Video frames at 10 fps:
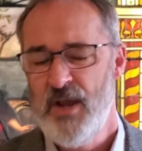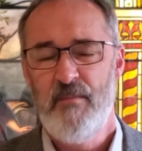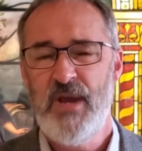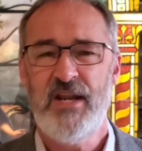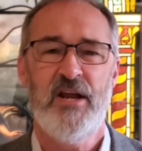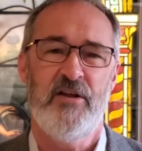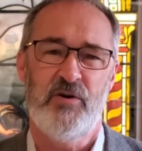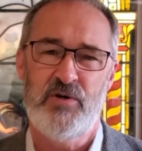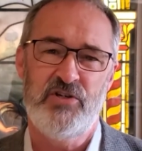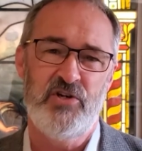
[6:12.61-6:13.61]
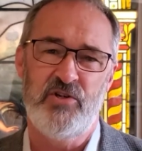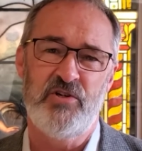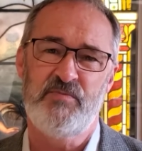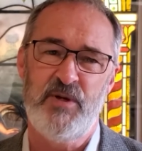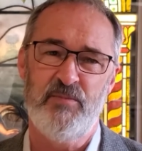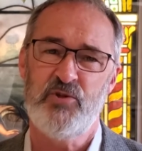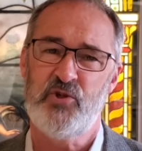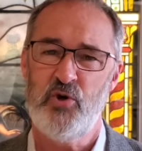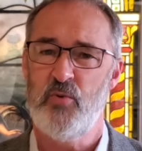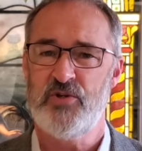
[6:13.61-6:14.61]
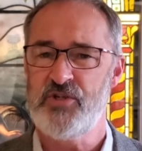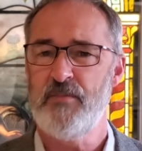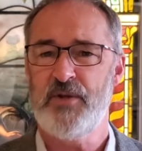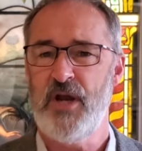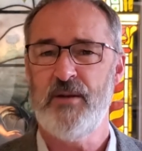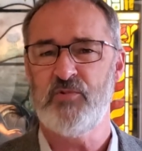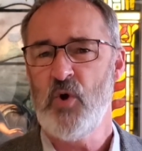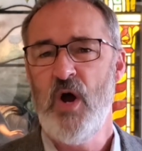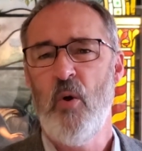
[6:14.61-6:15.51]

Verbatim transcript: many other indigenous peoples too would sometimes